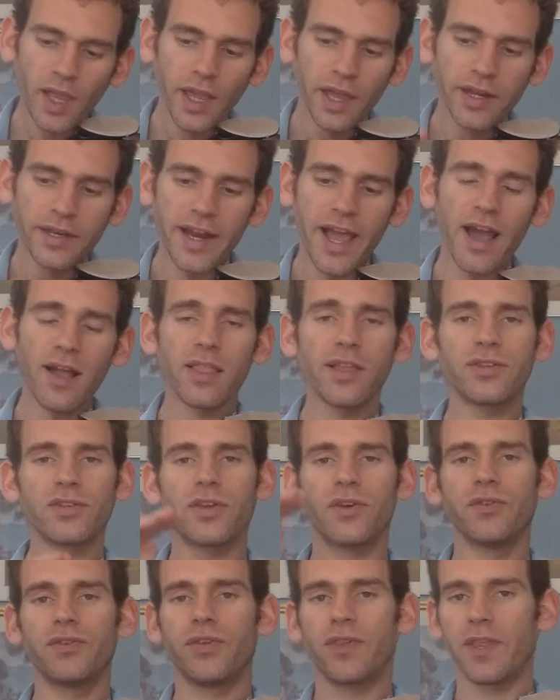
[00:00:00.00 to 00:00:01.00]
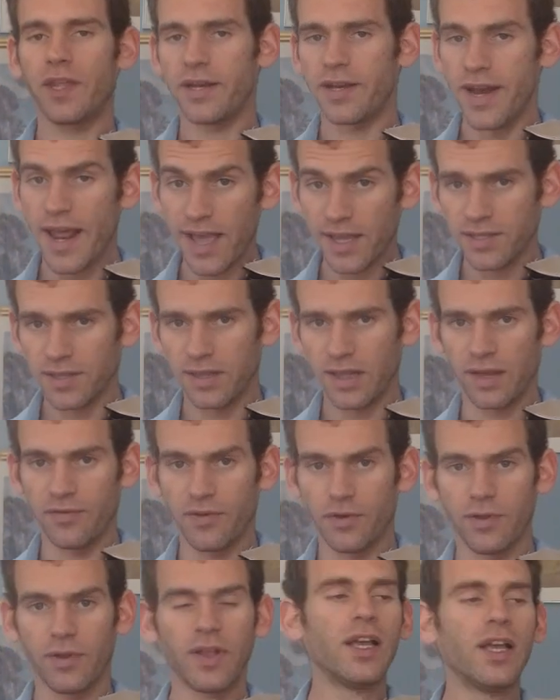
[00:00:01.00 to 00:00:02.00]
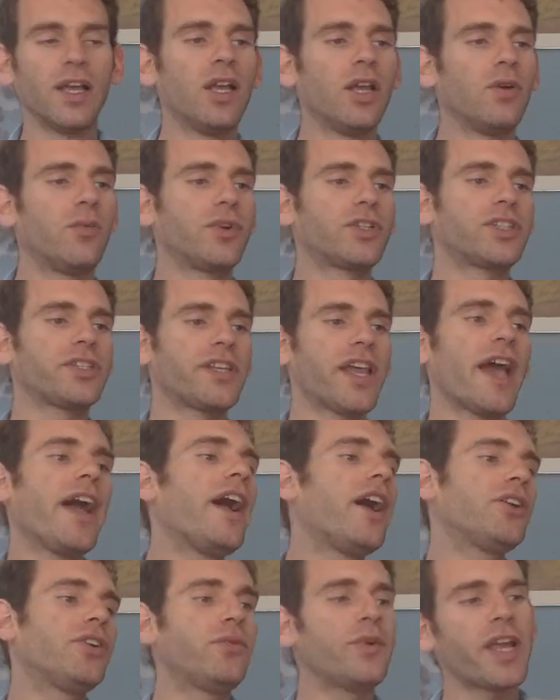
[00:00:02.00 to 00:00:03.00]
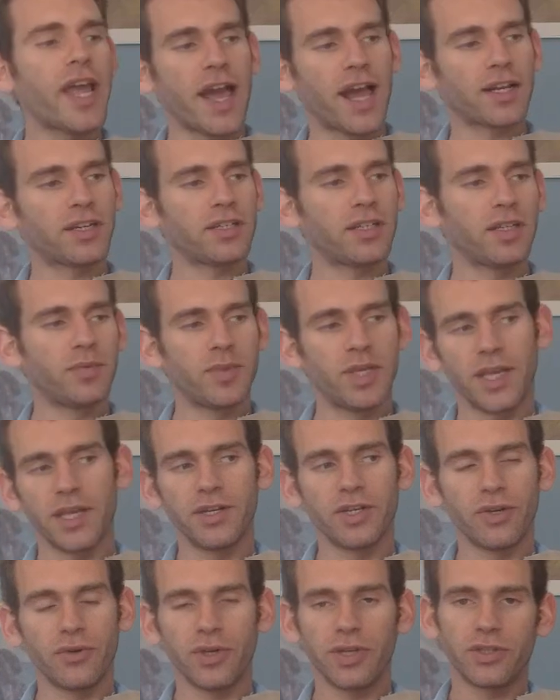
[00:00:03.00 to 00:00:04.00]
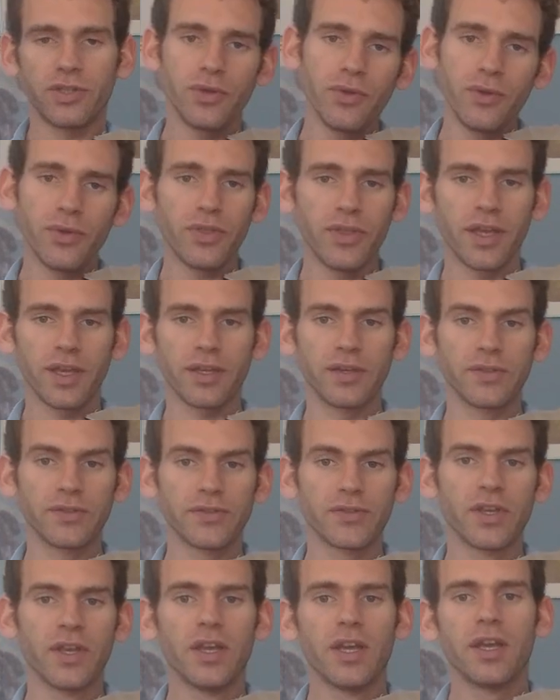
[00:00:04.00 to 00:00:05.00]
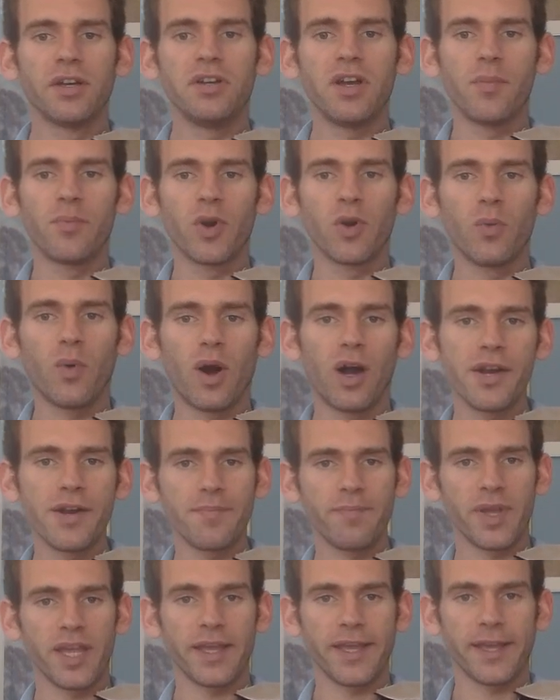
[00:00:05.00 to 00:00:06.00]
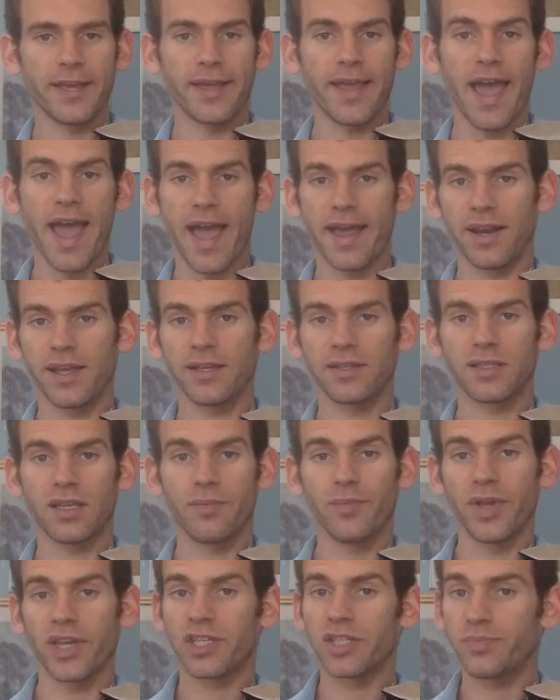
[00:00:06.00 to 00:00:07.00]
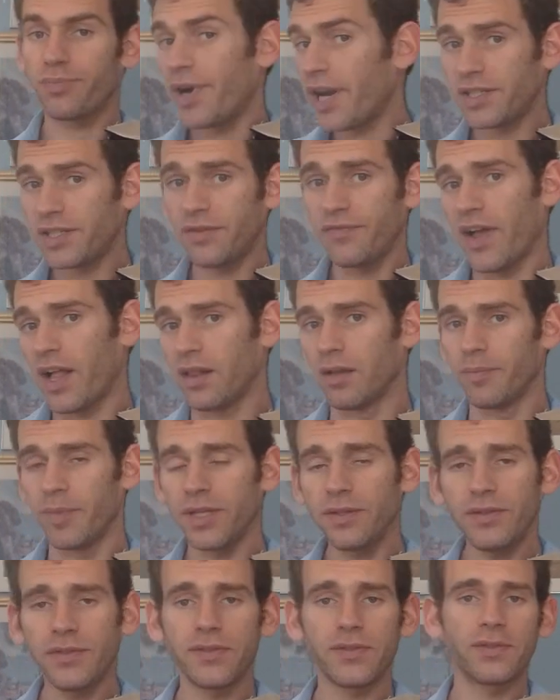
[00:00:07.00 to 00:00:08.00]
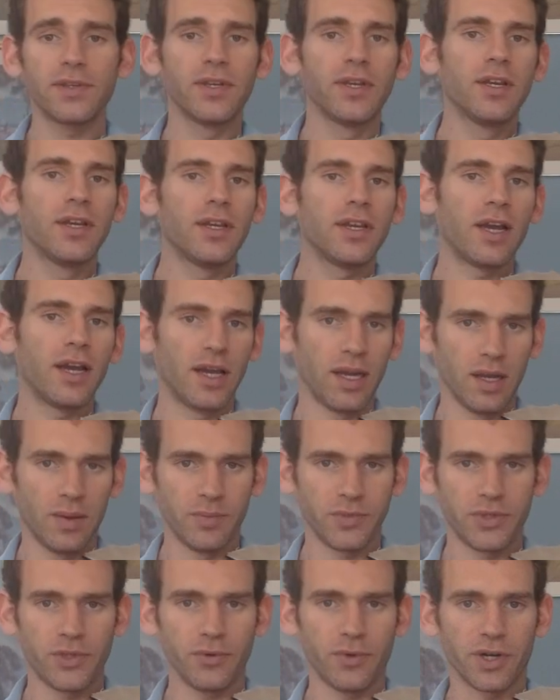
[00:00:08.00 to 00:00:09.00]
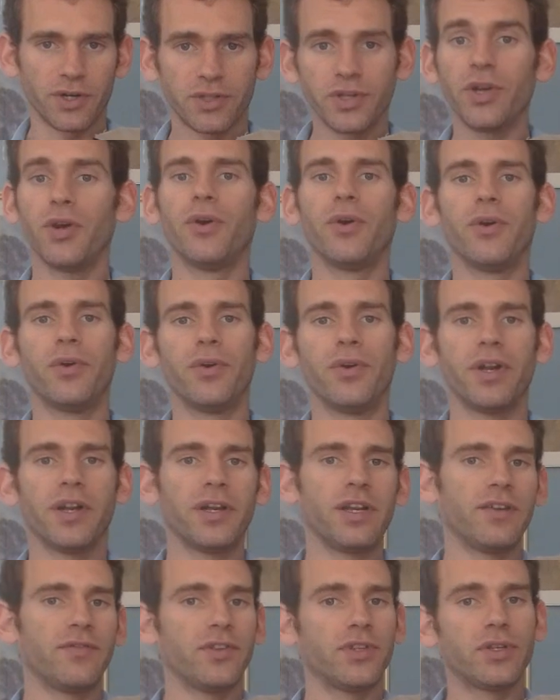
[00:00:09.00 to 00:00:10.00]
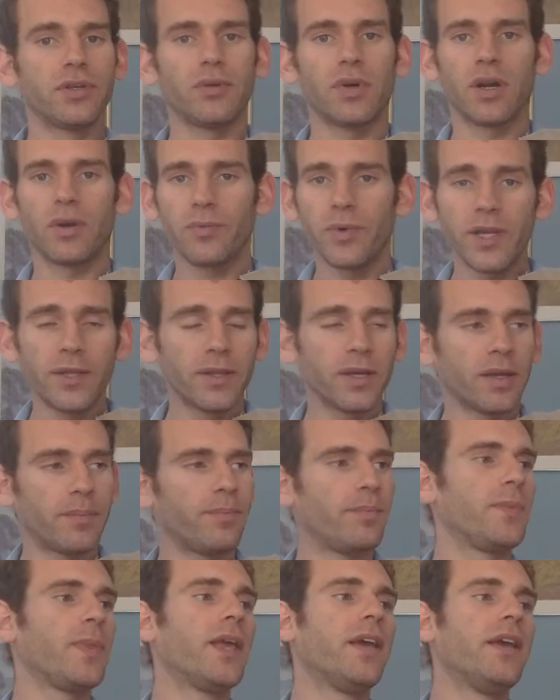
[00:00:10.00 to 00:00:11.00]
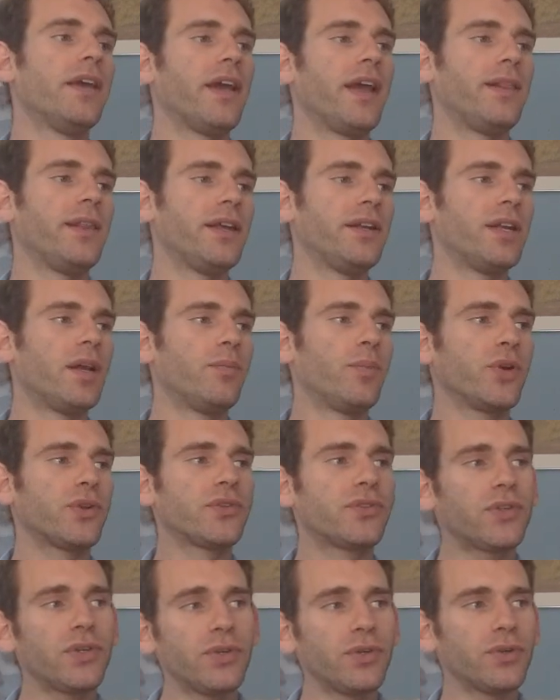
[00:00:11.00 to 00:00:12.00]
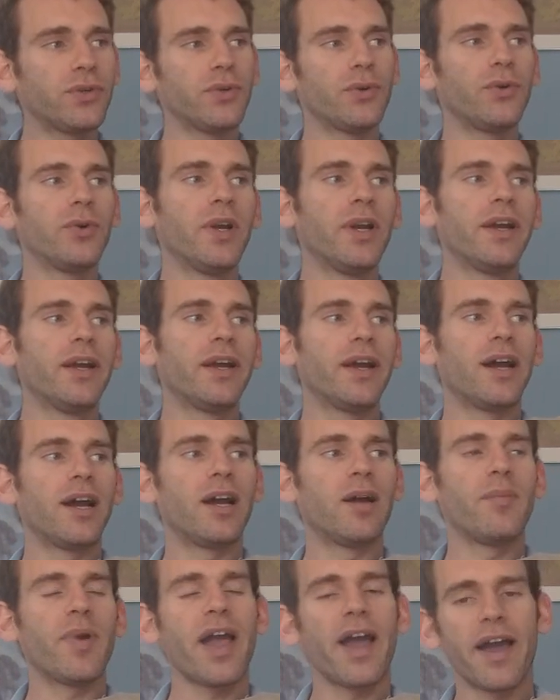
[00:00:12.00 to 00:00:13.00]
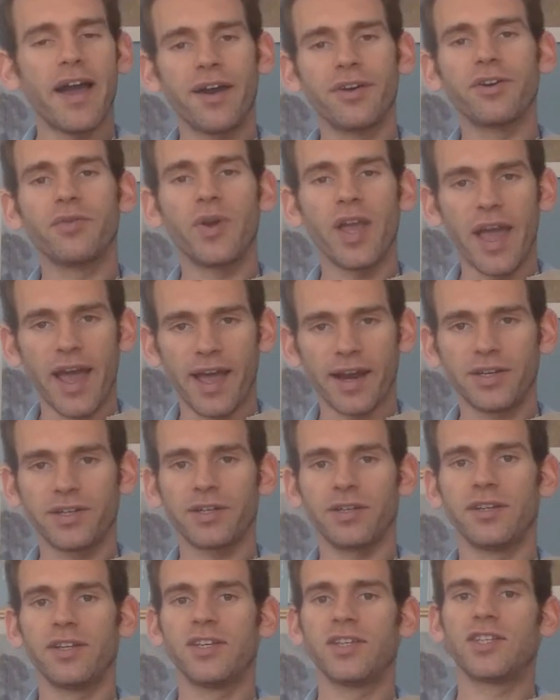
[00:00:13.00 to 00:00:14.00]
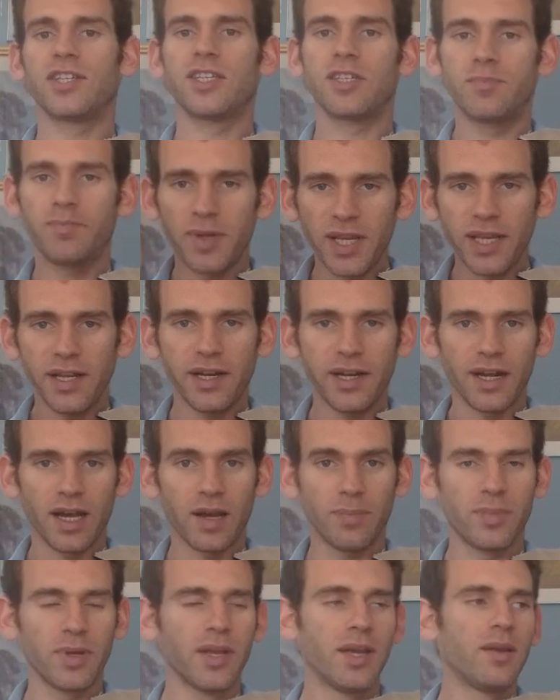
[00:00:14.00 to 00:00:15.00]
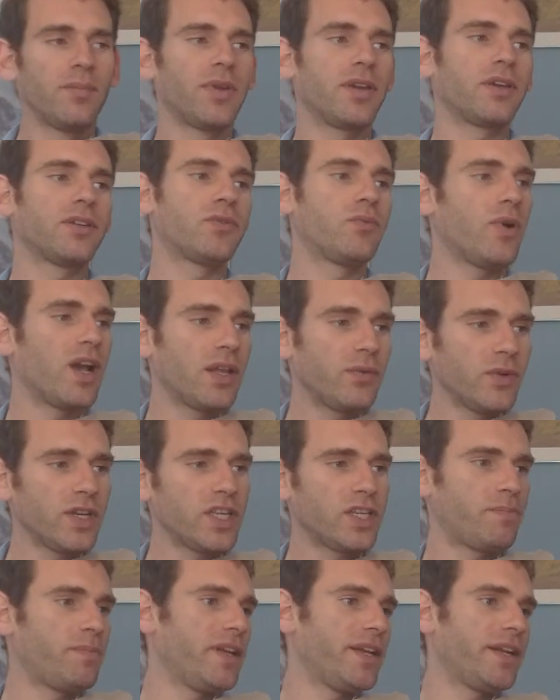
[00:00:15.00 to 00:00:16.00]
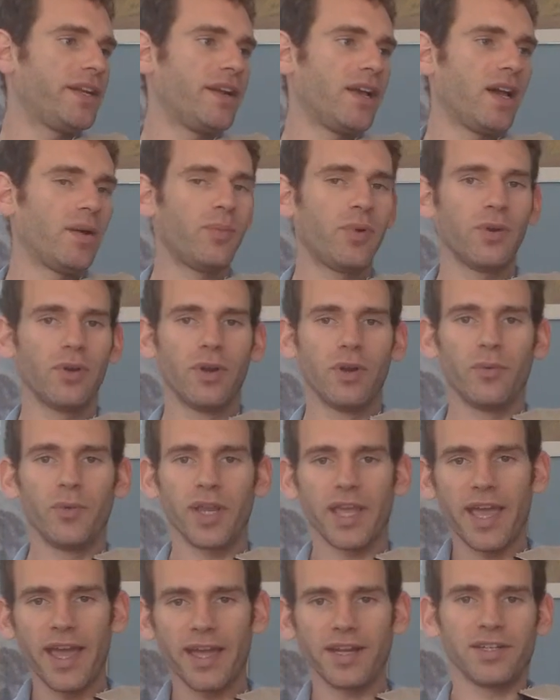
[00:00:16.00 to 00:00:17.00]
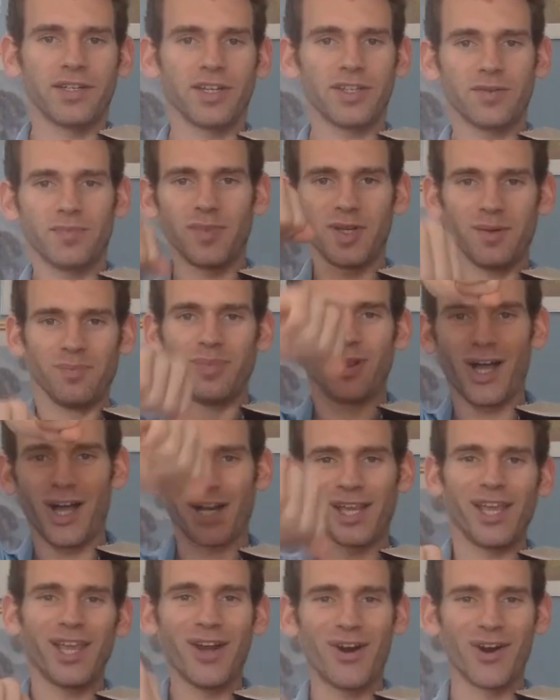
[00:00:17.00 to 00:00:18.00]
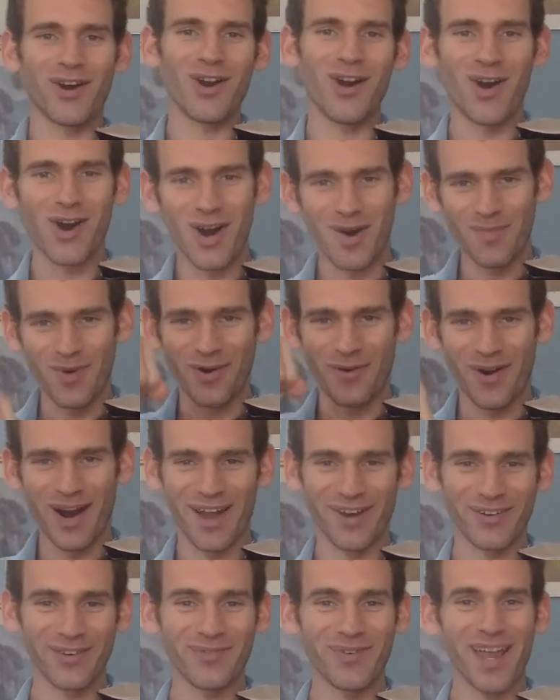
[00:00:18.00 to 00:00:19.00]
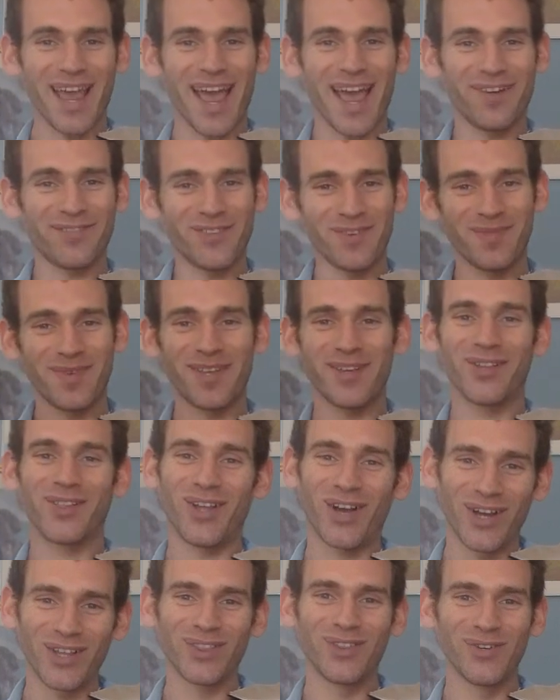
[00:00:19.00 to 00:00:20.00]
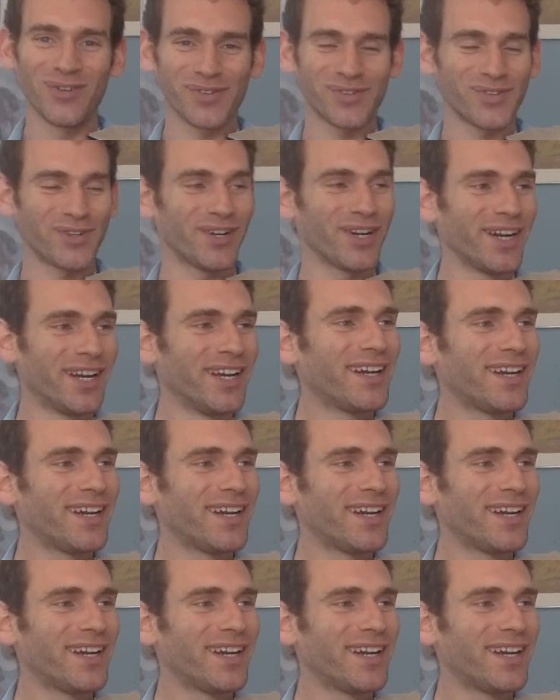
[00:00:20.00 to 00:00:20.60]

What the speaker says: Now let's go to the next level, which is how do we actually begin doing two things. Number one being adding some expressive elements to our tone and even to our rhythm. And then number two, how do we actually speed it up? Because when we speed it up, we can't just be blocking our arm around. We have to be a lot looser.